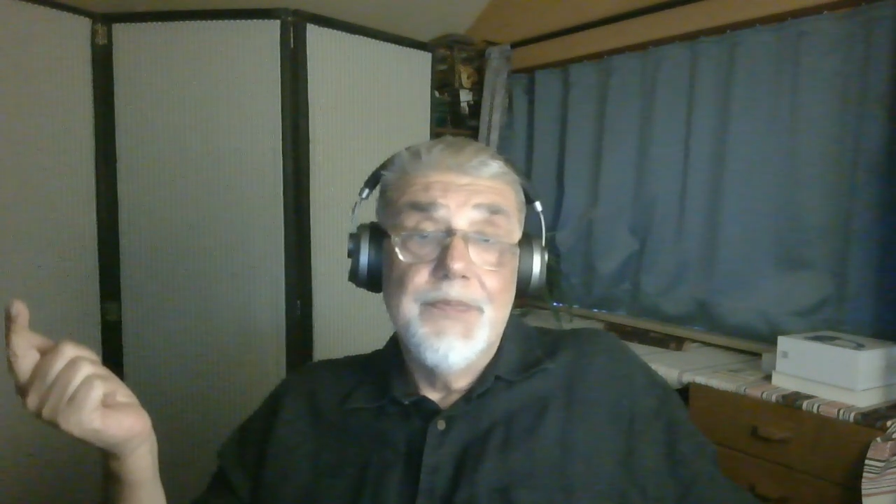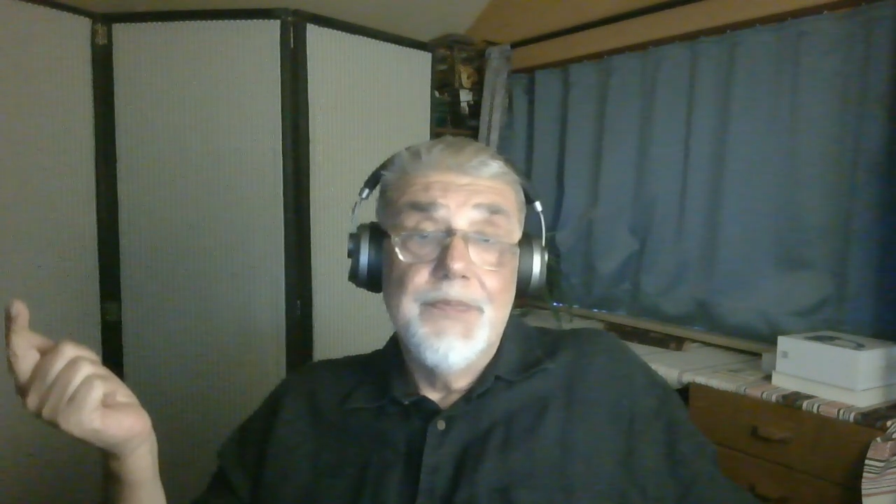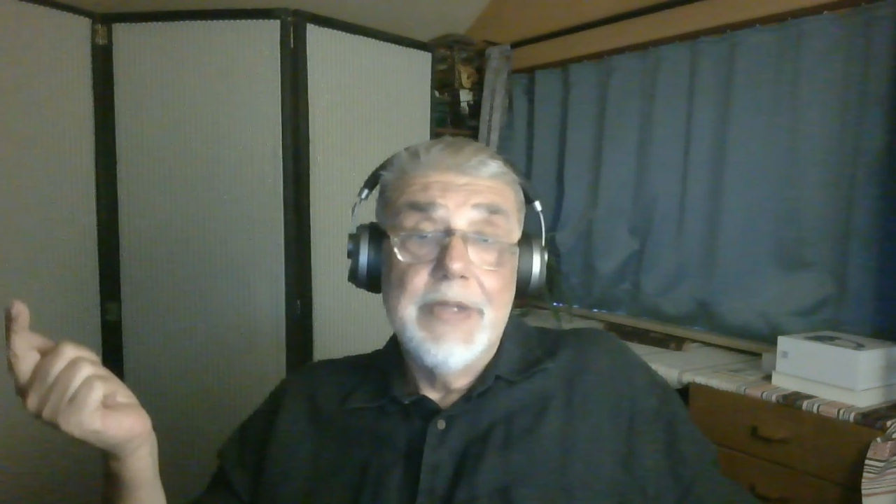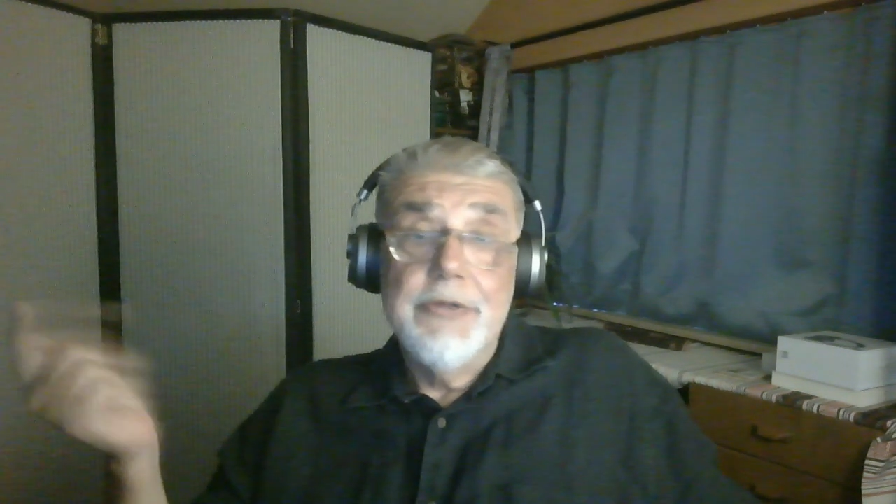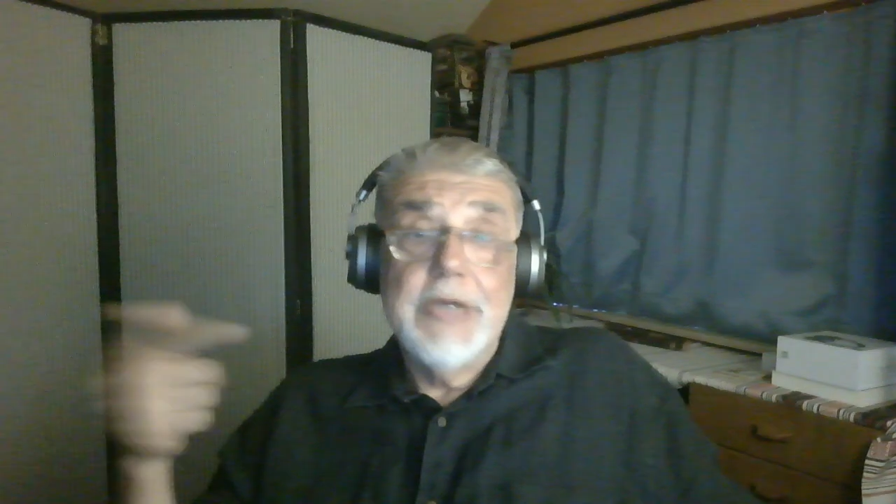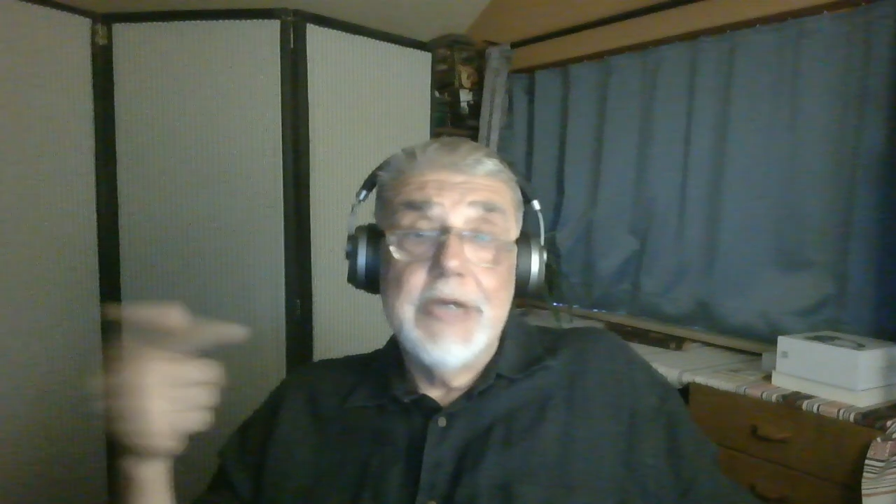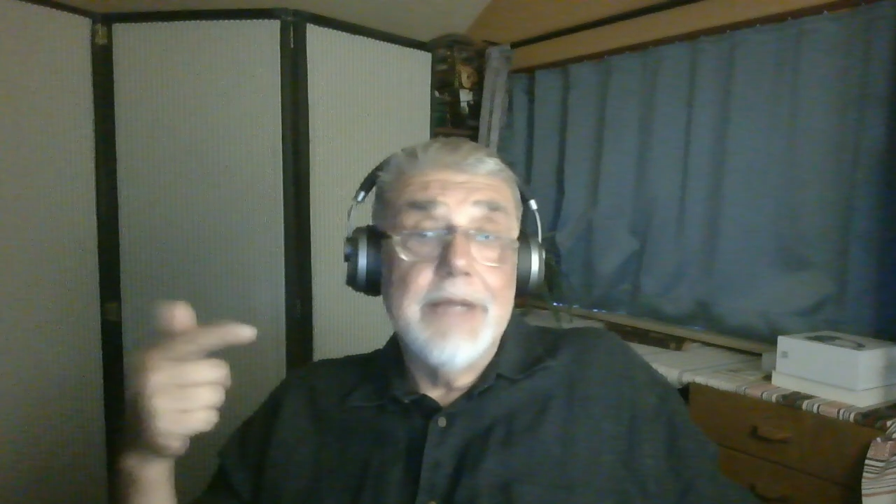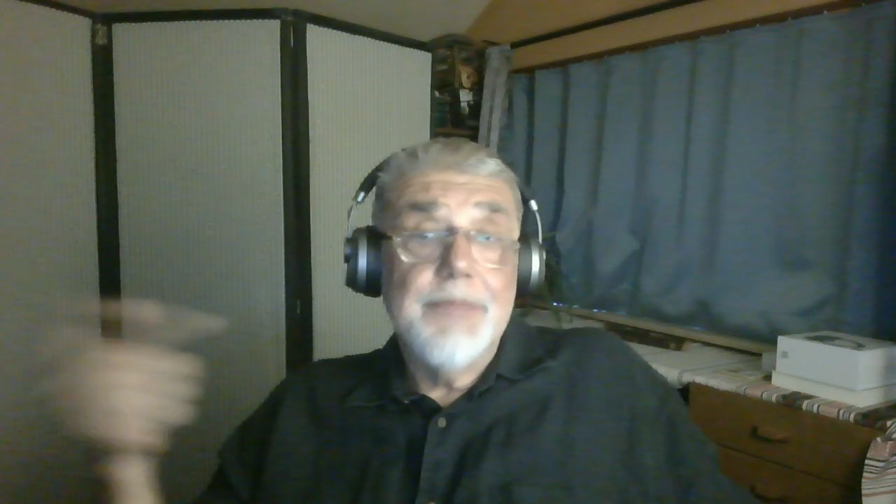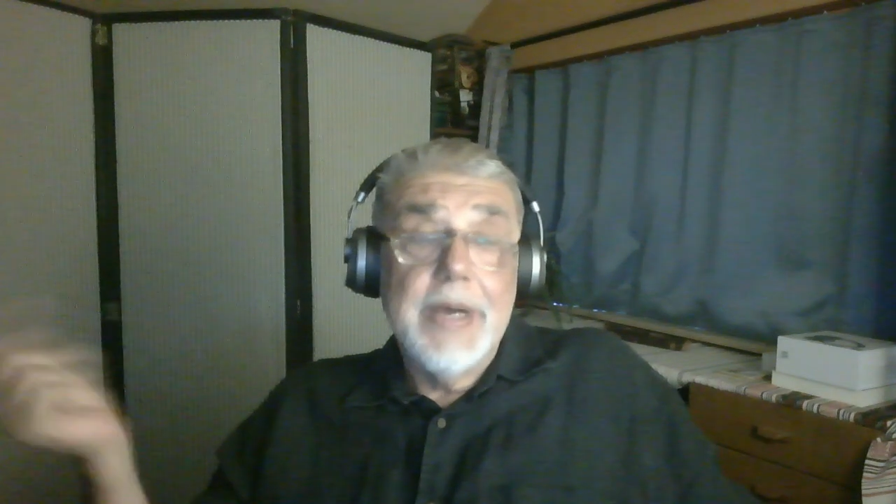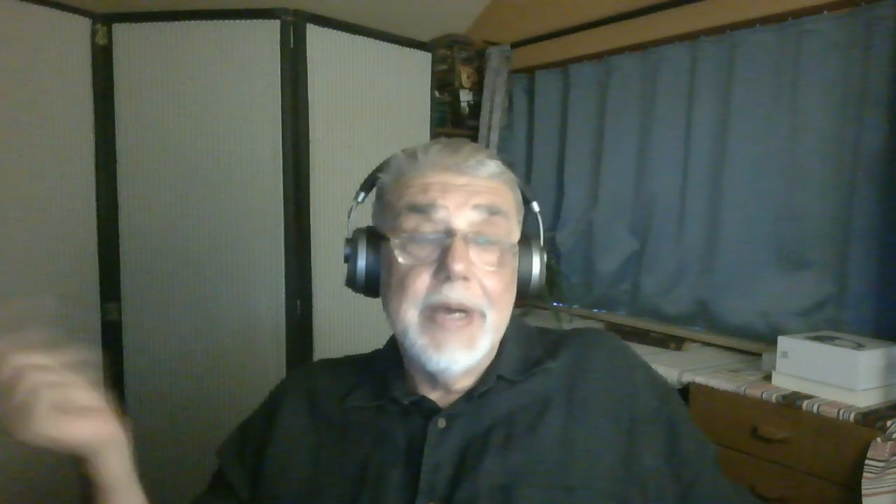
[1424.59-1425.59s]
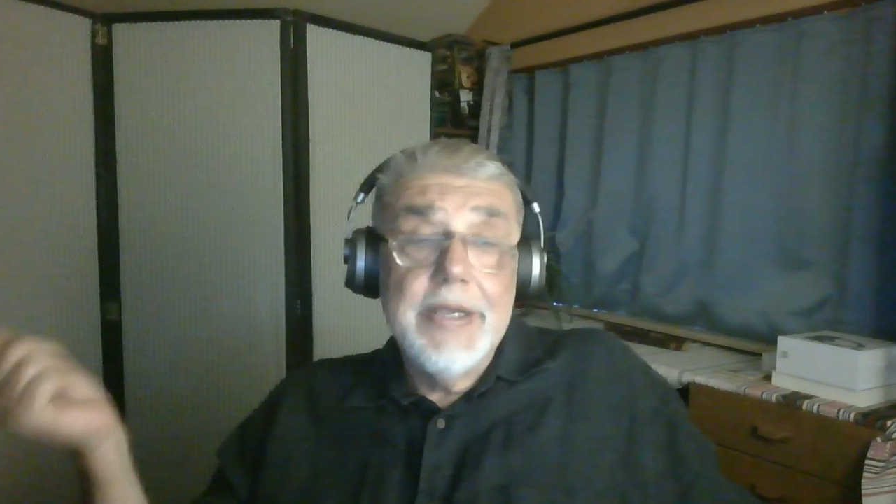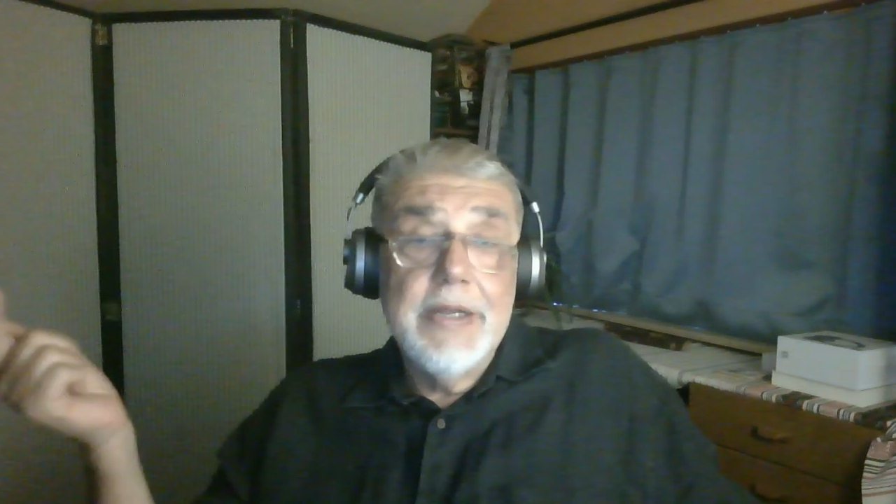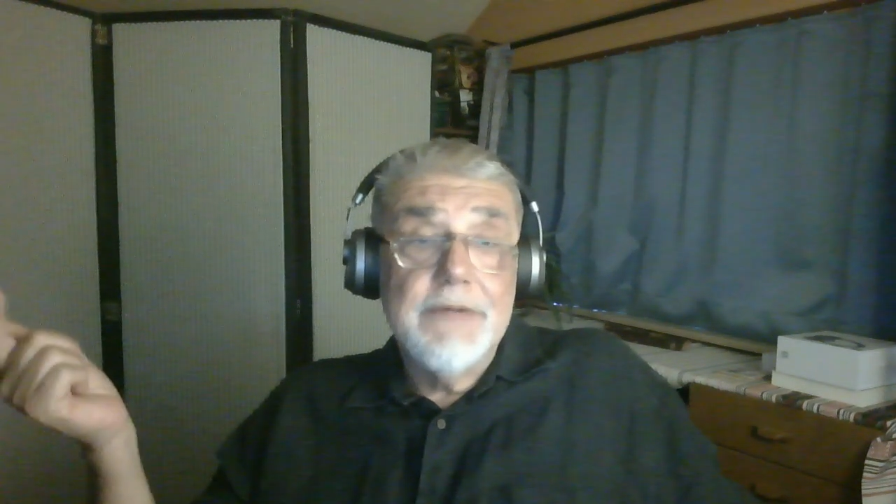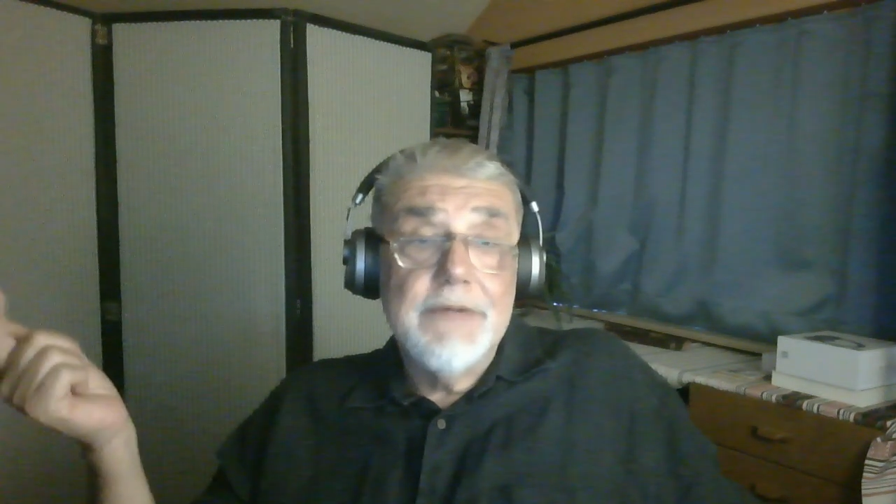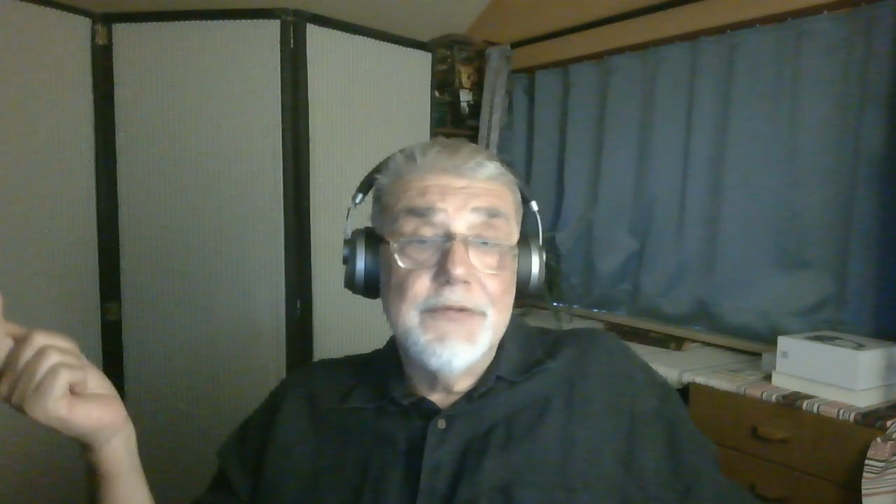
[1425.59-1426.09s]
You can't buy
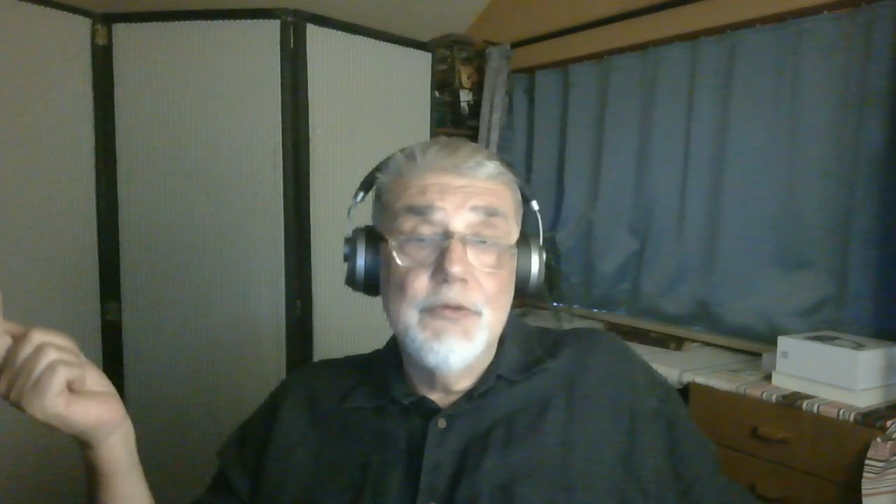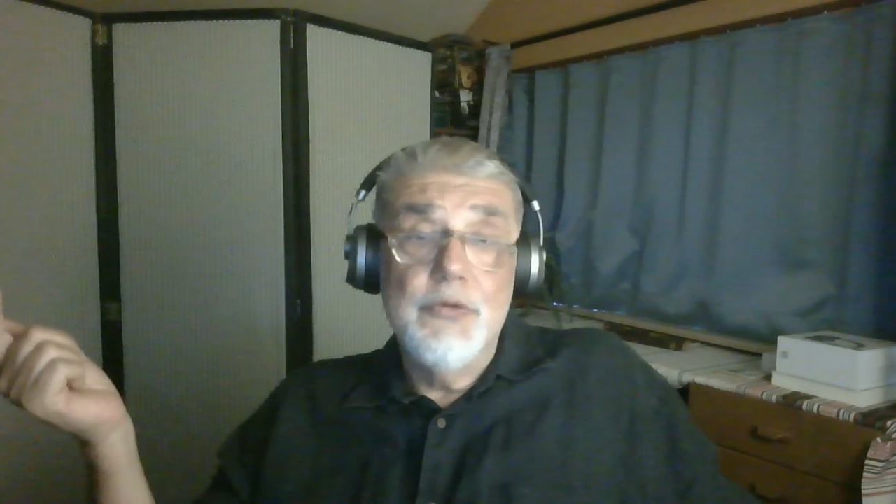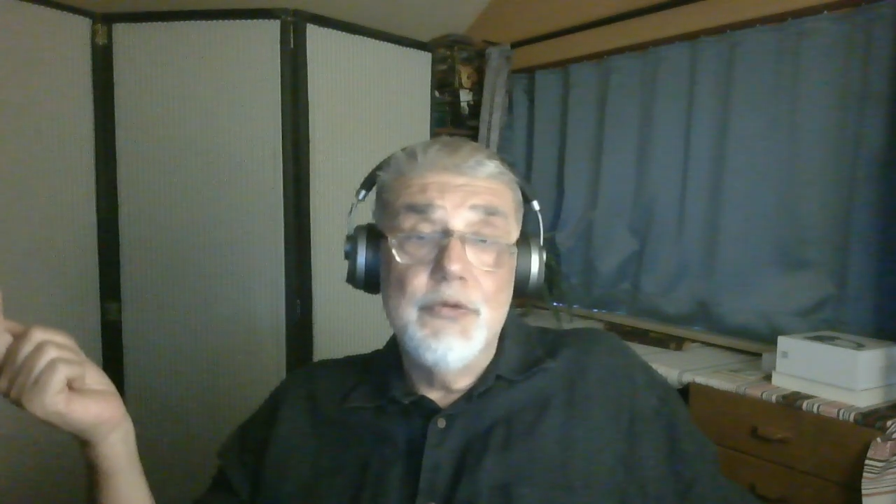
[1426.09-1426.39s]
enough food